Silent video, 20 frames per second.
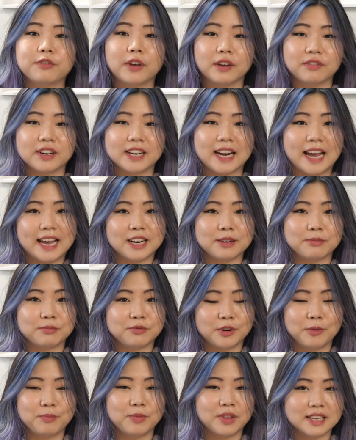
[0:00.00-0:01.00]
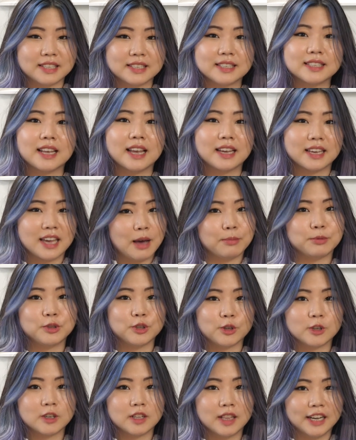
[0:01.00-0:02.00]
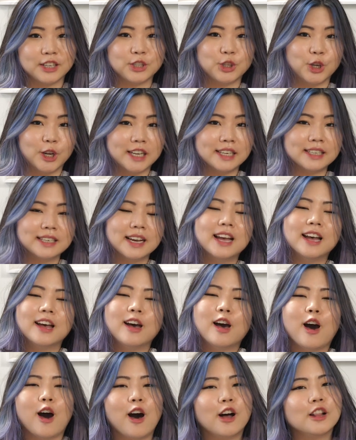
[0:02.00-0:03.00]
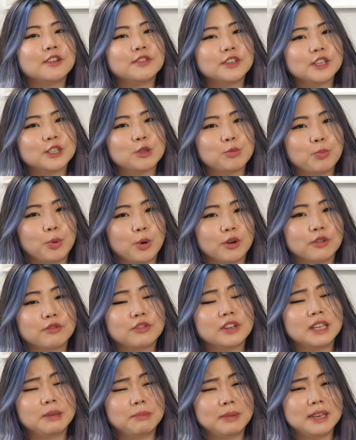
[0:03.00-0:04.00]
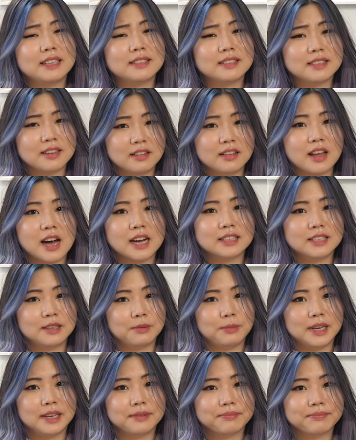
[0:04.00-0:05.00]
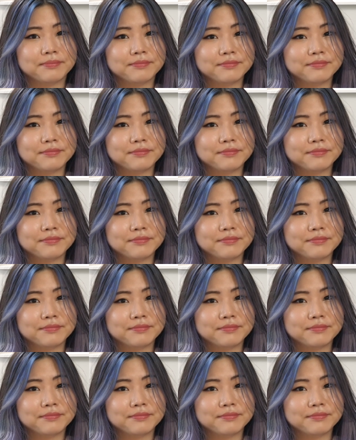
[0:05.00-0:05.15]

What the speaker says: favorite item from this capsule collection. All of your support really means a lot to me.